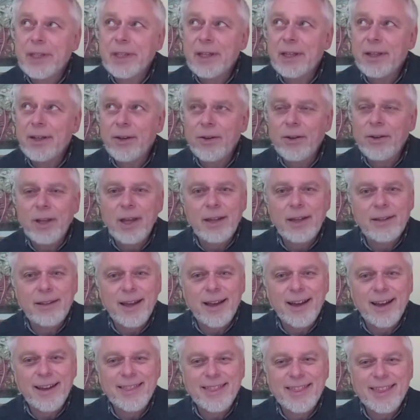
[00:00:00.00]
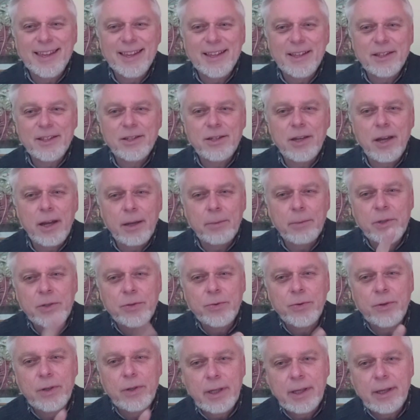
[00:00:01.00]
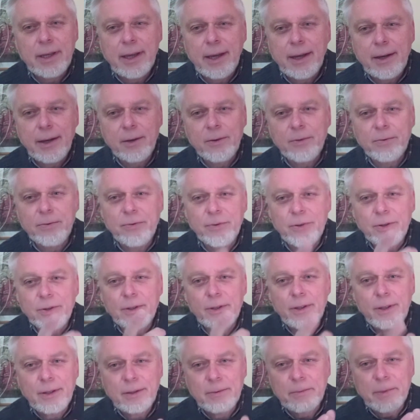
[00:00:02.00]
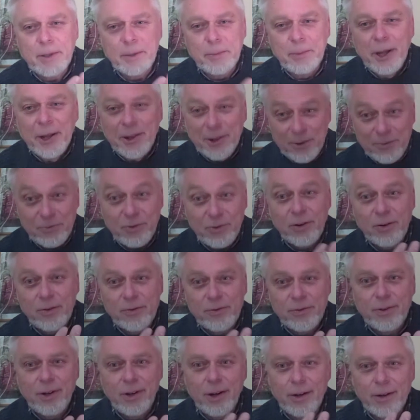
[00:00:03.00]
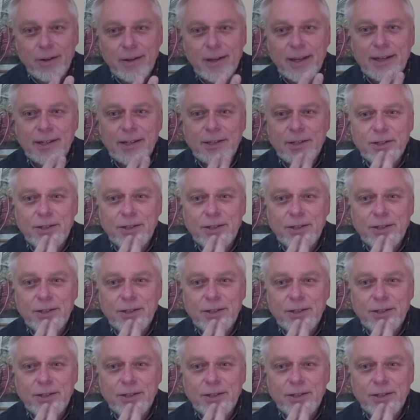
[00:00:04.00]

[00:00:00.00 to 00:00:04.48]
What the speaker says: I think time is running out for a lot of people of our age,